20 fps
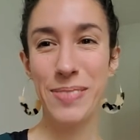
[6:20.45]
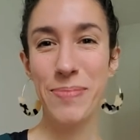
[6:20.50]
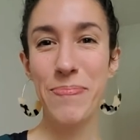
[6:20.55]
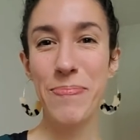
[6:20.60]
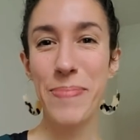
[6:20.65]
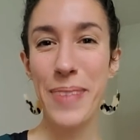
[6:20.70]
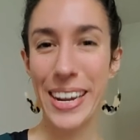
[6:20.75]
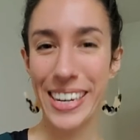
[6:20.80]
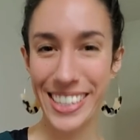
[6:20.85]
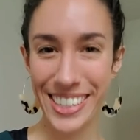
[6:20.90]

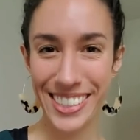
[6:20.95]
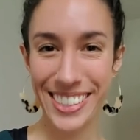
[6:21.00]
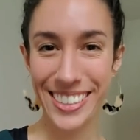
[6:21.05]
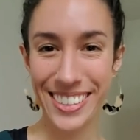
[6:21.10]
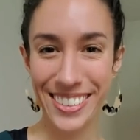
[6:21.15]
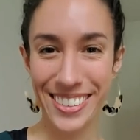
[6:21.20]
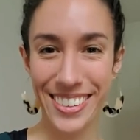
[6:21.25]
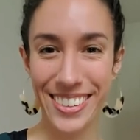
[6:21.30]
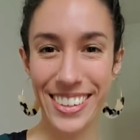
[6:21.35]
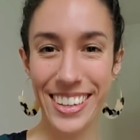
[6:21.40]

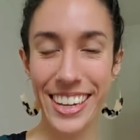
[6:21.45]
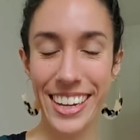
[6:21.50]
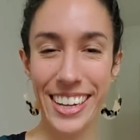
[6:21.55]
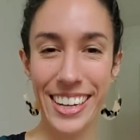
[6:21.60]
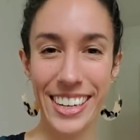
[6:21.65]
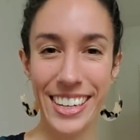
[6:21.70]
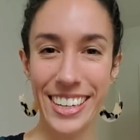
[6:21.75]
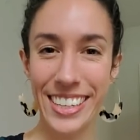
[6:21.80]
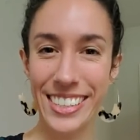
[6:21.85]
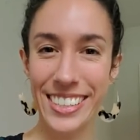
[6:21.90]
medicinal
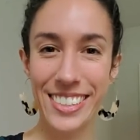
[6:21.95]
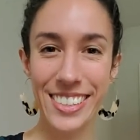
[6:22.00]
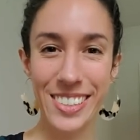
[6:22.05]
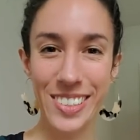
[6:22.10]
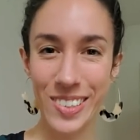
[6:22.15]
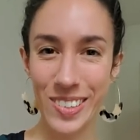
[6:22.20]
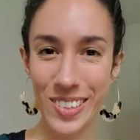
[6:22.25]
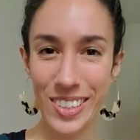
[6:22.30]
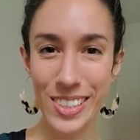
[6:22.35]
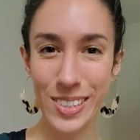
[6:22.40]
in its
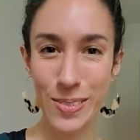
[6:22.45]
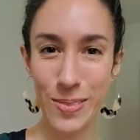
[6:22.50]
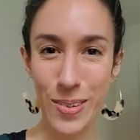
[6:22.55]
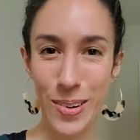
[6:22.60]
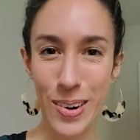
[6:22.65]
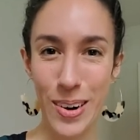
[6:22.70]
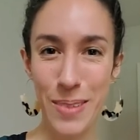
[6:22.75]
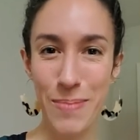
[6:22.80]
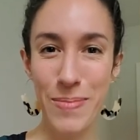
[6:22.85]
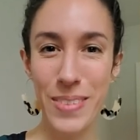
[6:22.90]
truest
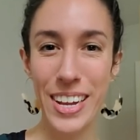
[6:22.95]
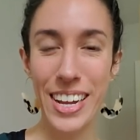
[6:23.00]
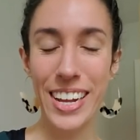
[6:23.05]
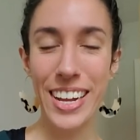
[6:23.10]
form,